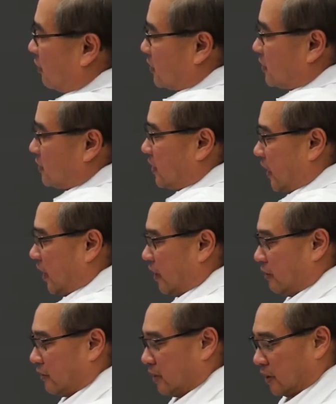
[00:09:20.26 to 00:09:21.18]
this is
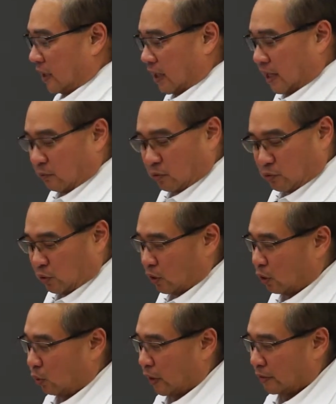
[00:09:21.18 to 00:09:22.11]
air in the line, which we
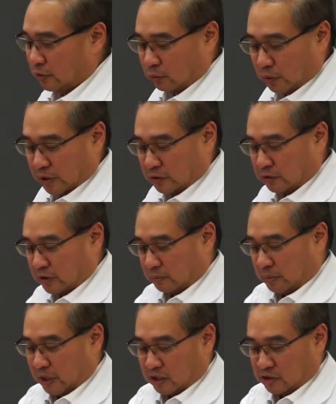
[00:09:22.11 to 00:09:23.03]
don't want to run into the
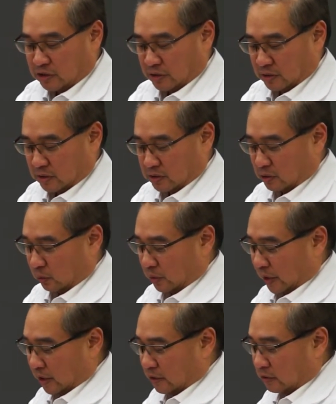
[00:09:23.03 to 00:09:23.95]
patient. So
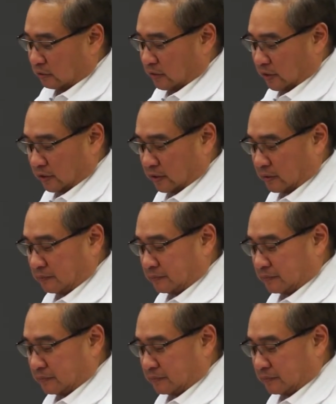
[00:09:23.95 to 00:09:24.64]
what I'm going to do here